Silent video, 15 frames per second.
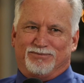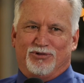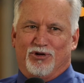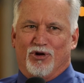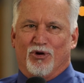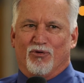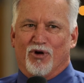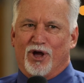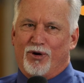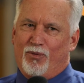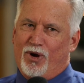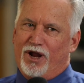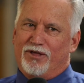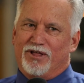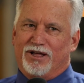you know right
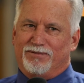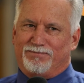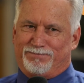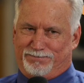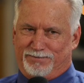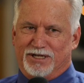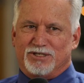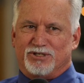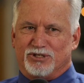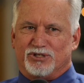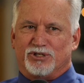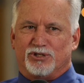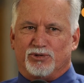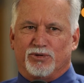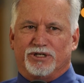away that that's the
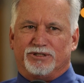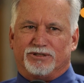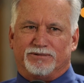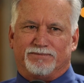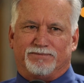situation.